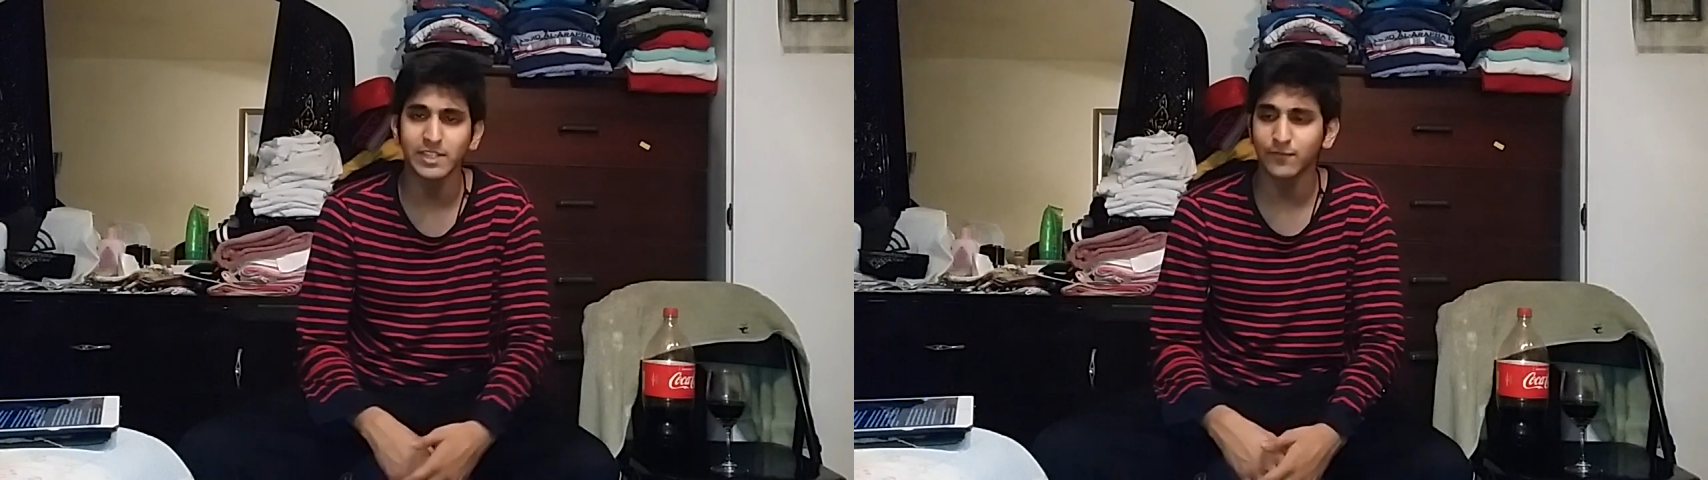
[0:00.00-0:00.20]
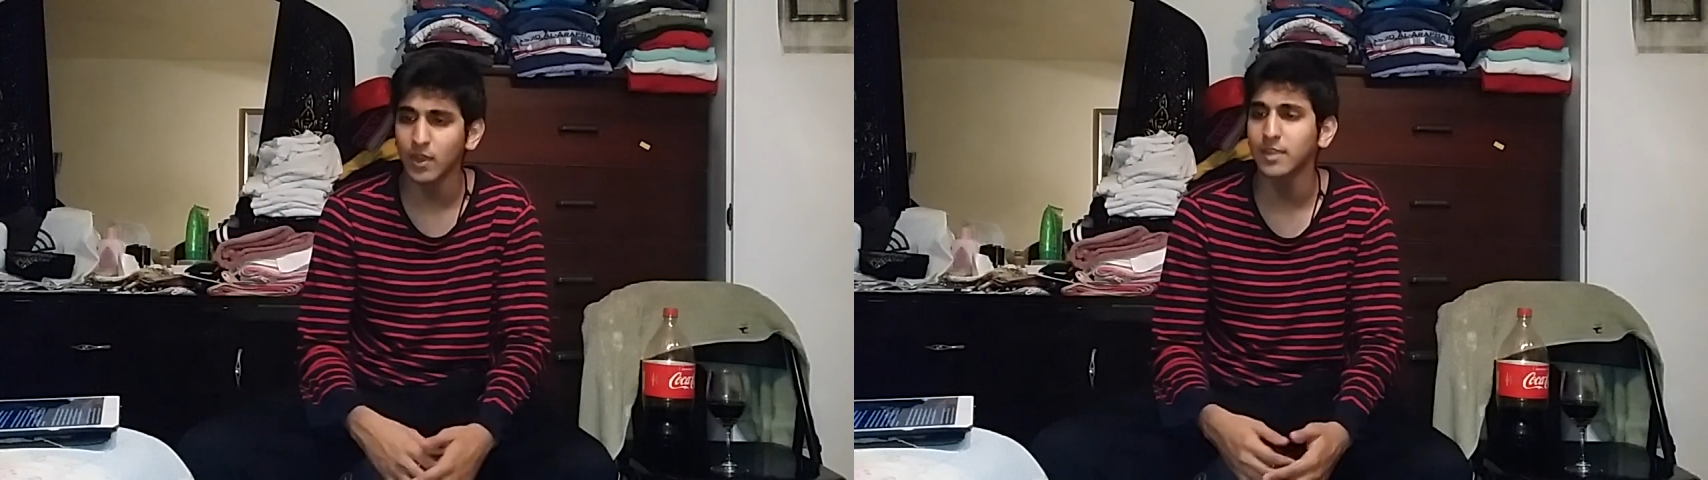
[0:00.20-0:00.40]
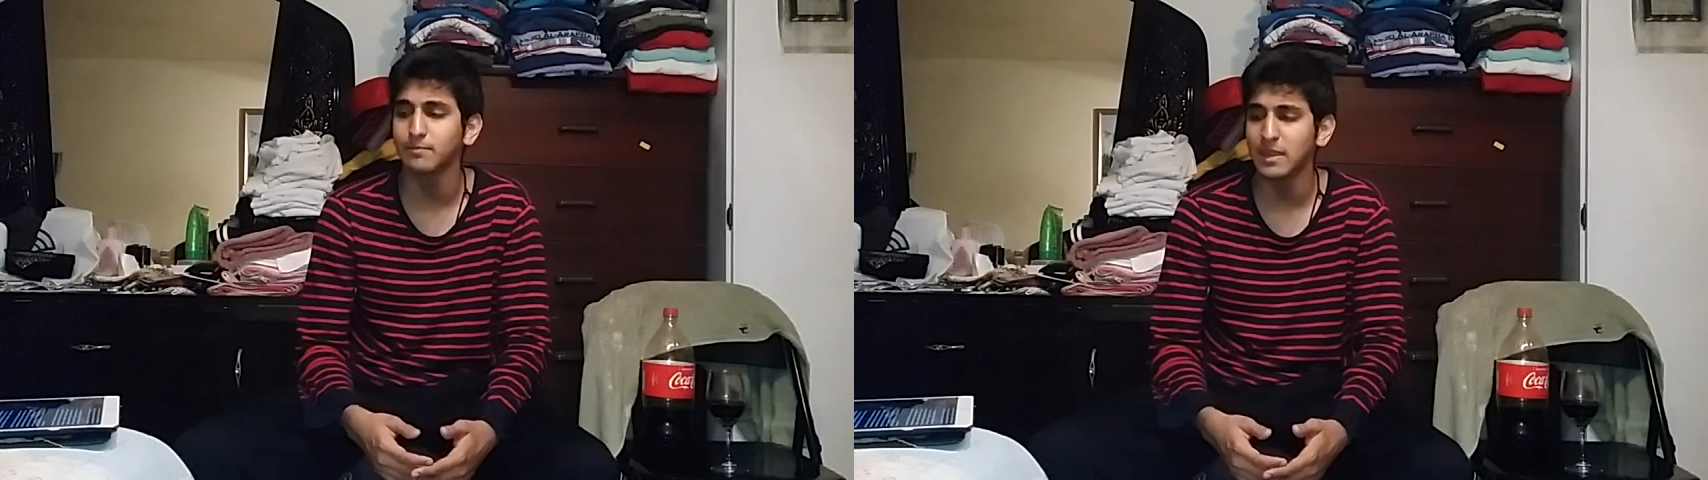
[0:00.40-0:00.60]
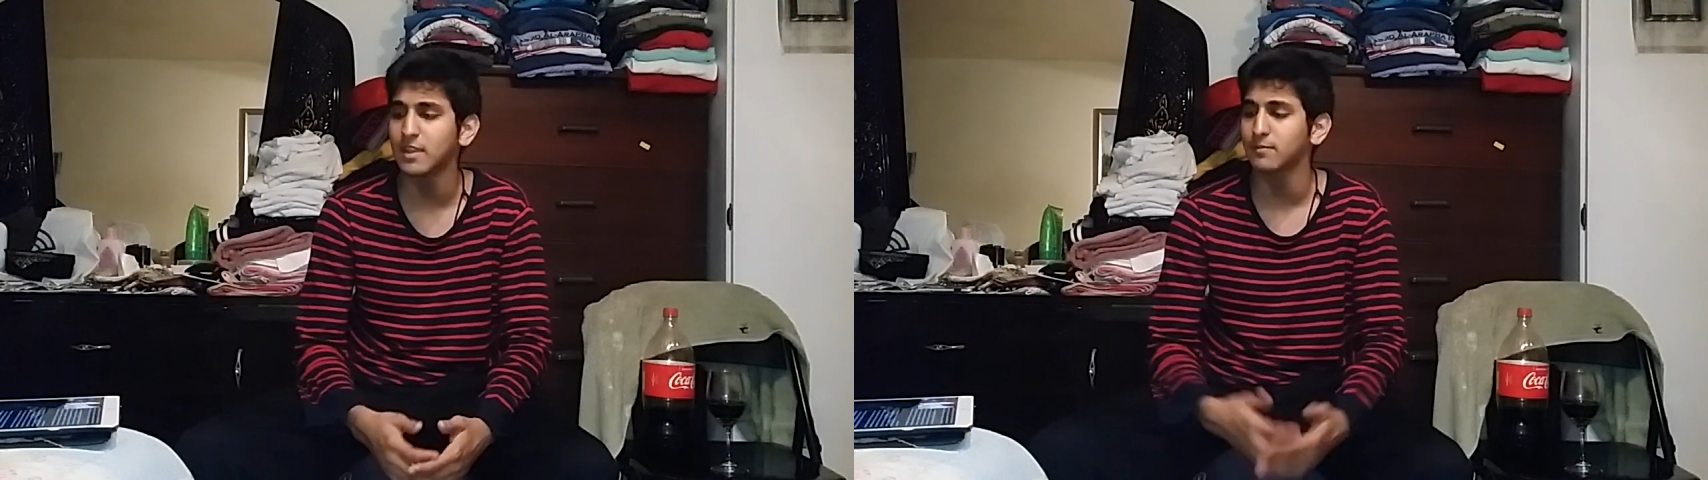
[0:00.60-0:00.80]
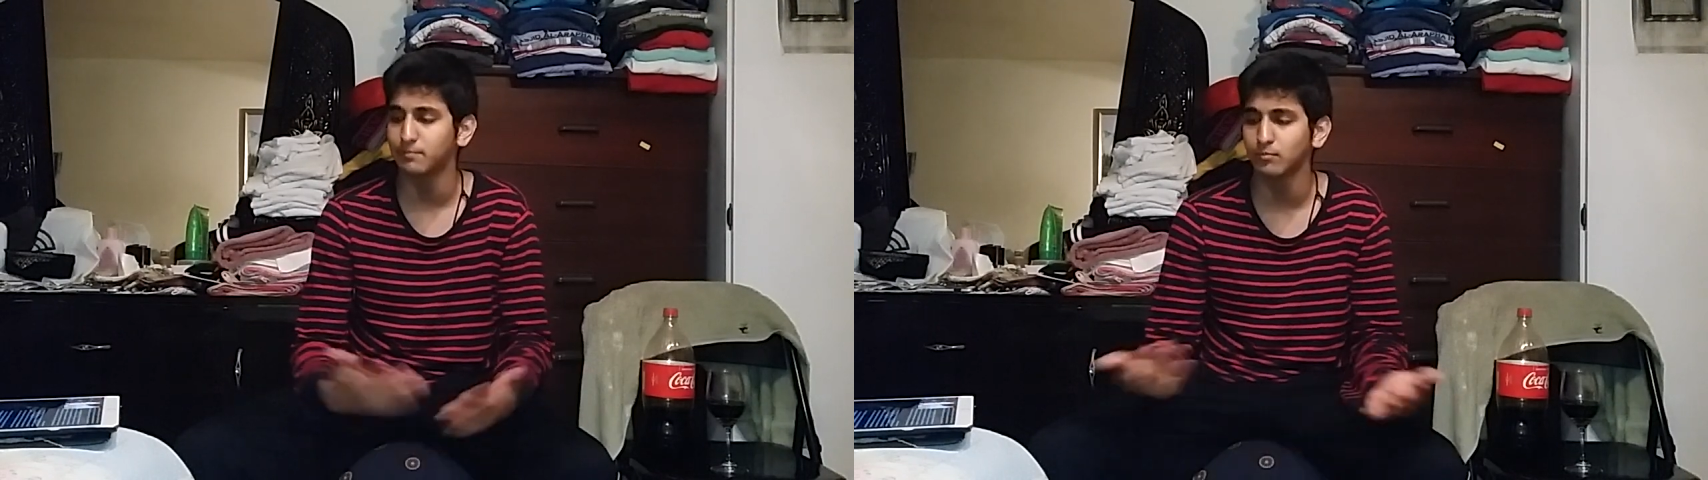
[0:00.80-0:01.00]
least fucking make
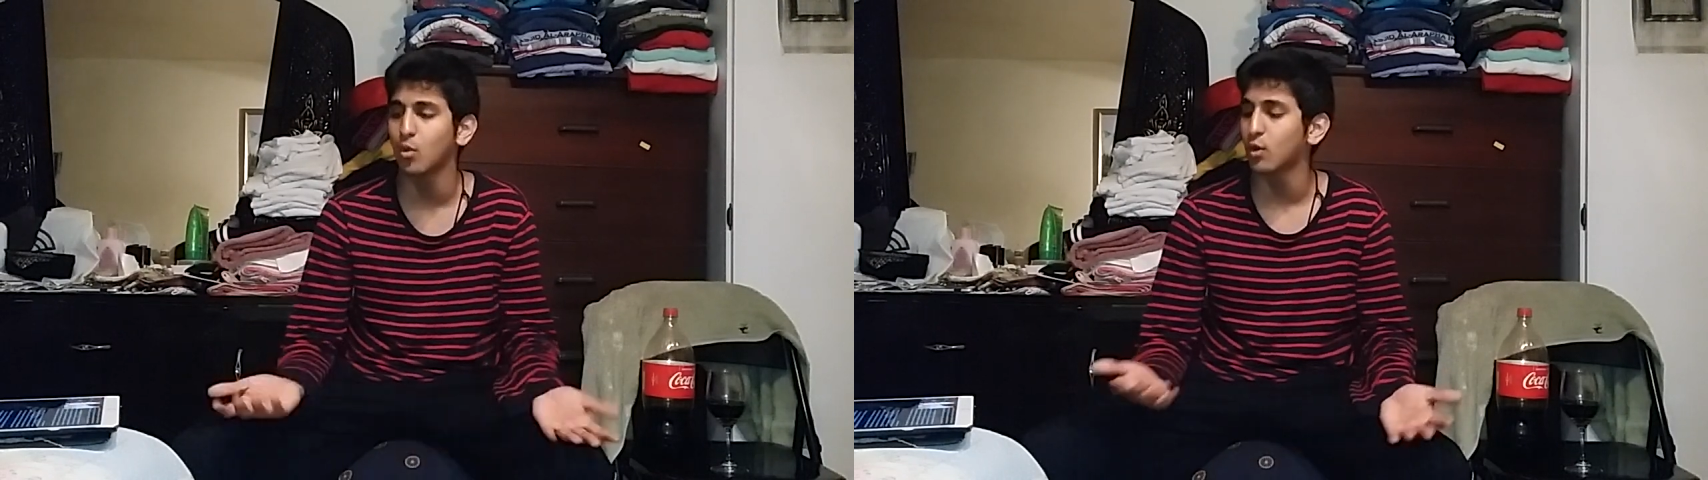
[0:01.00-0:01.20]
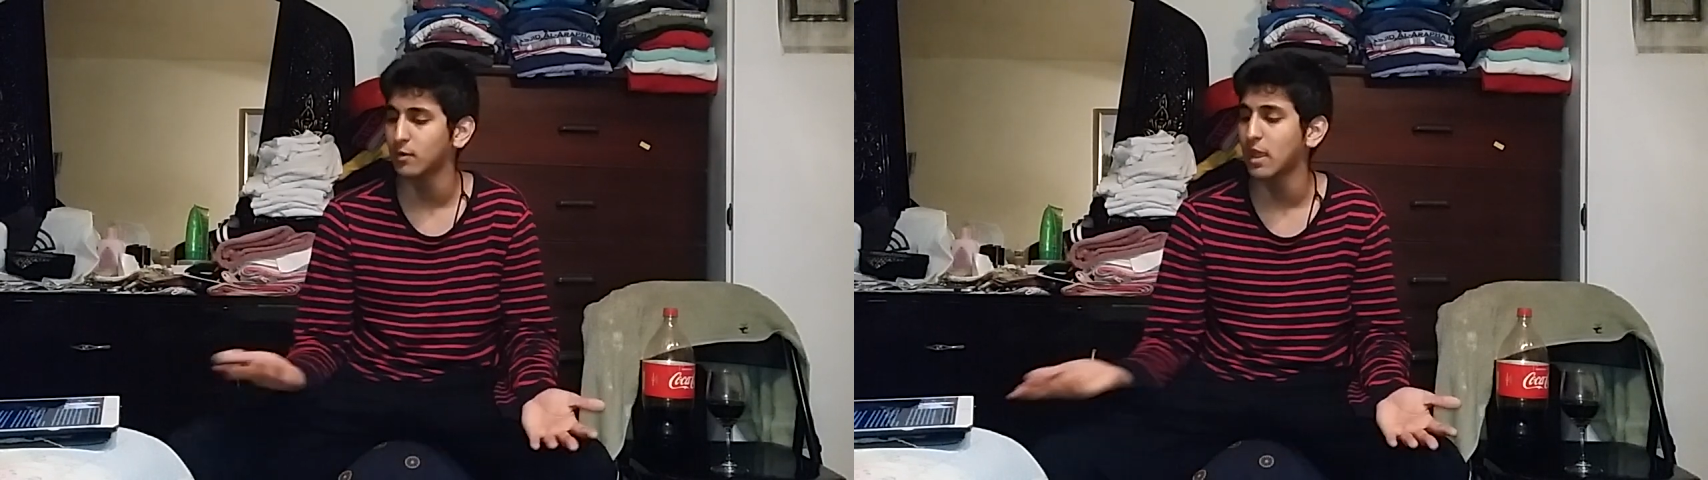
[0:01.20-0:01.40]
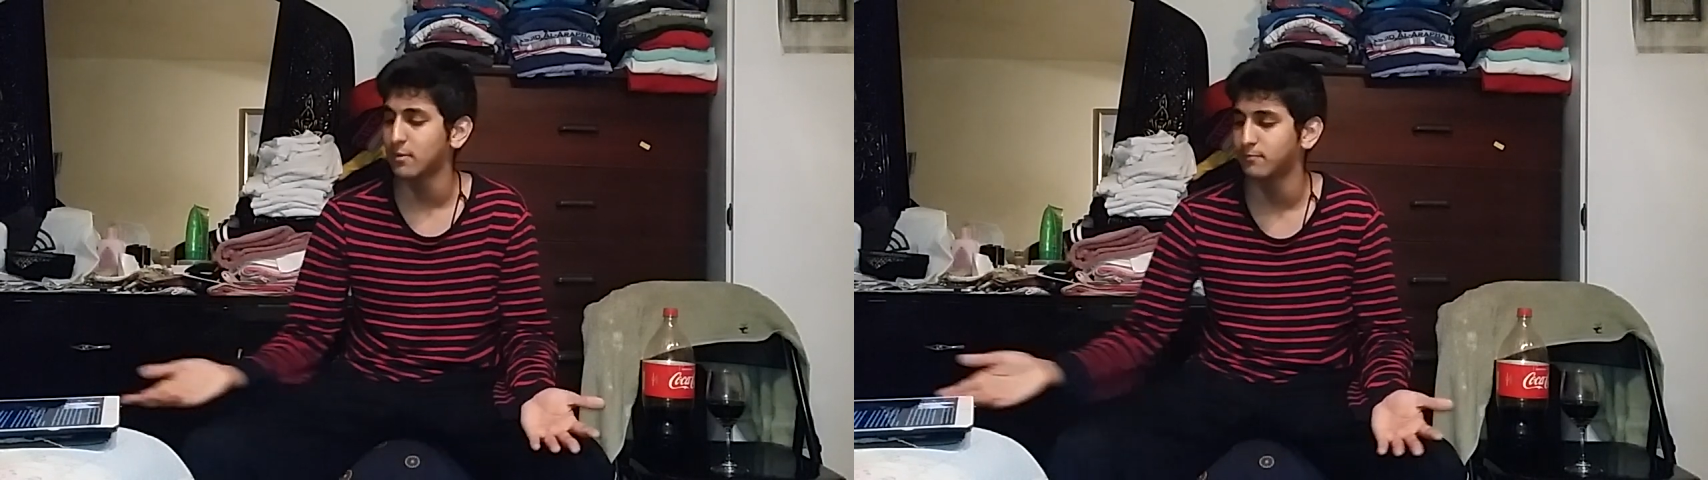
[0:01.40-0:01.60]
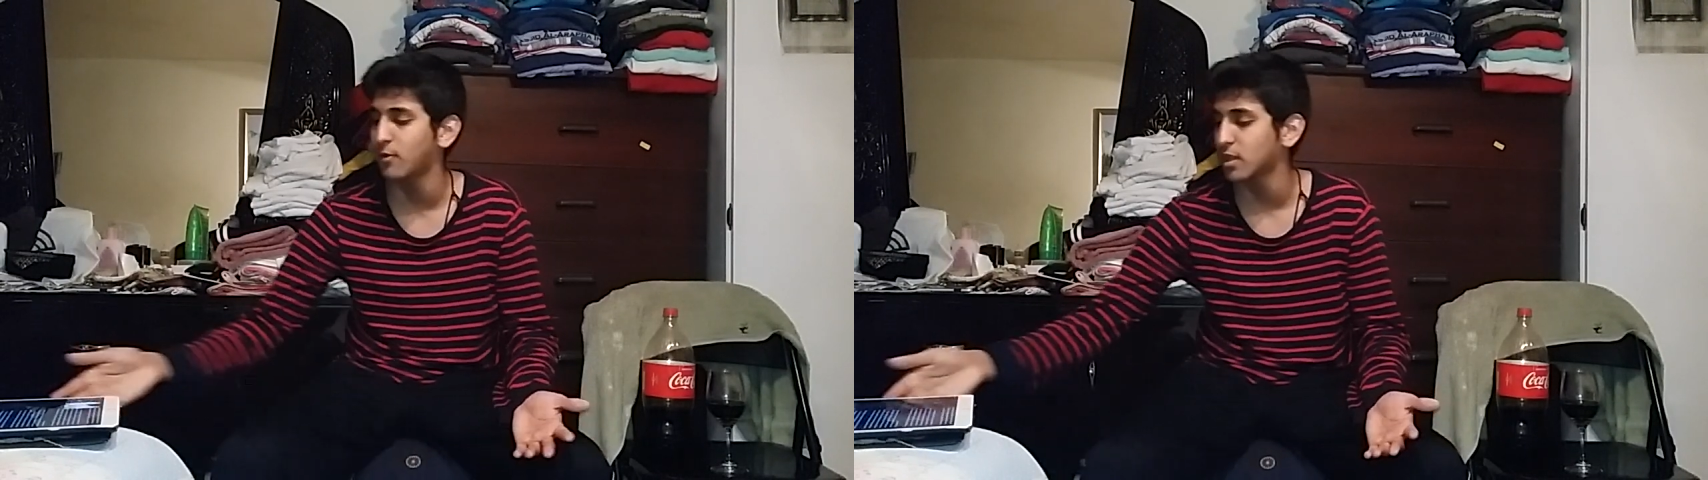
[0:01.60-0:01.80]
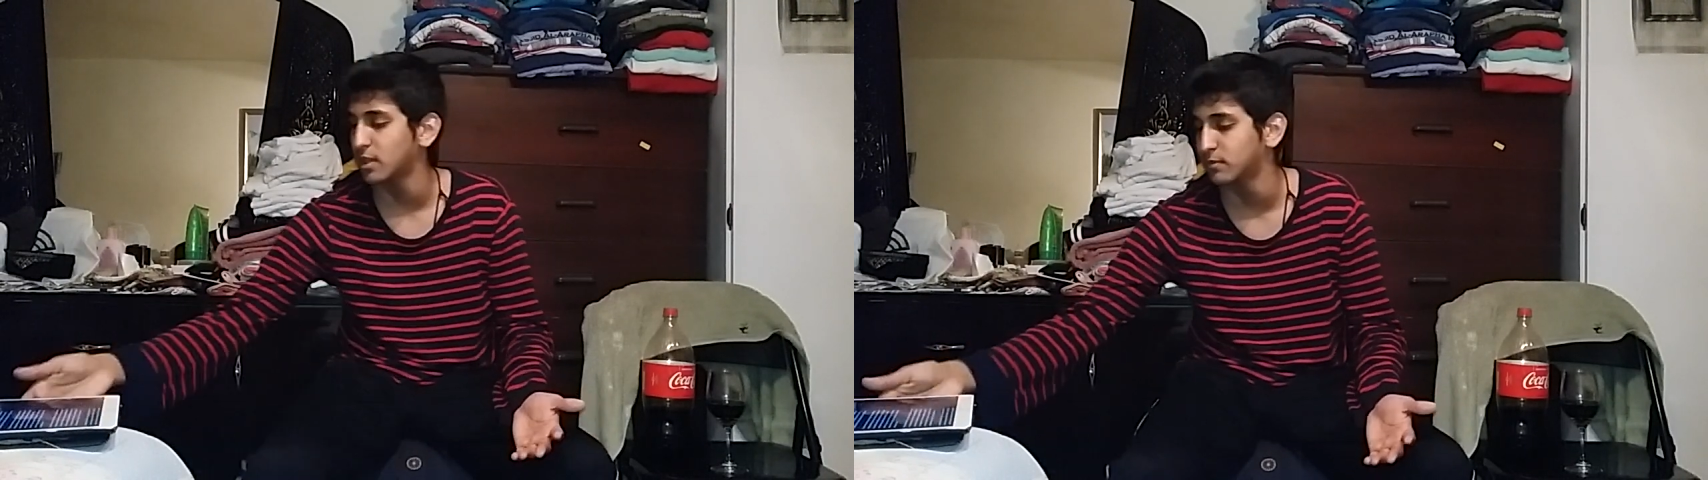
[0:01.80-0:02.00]
it more, like,
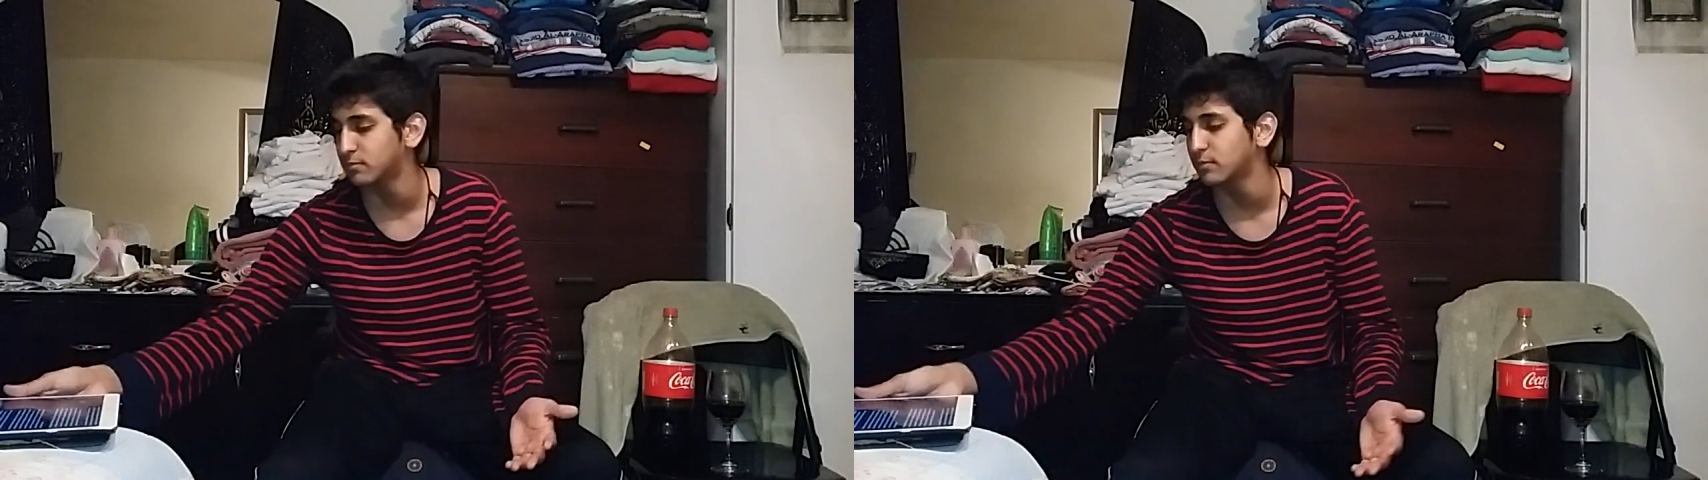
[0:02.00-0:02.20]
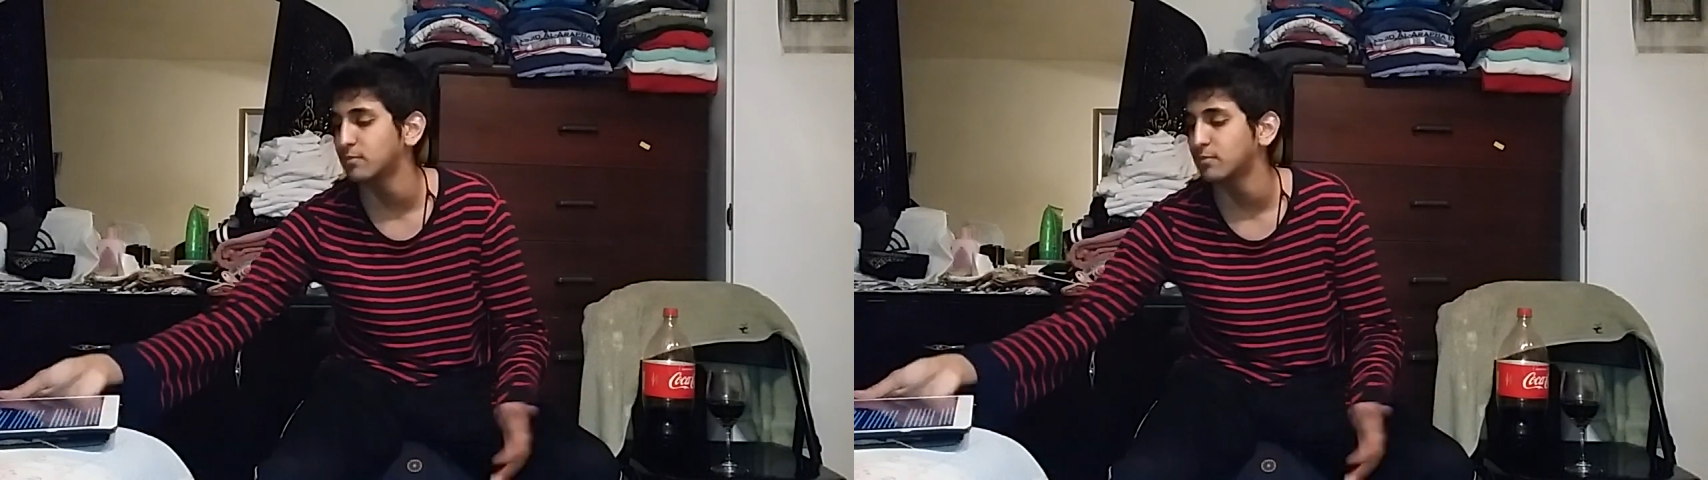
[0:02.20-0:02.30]
fucking...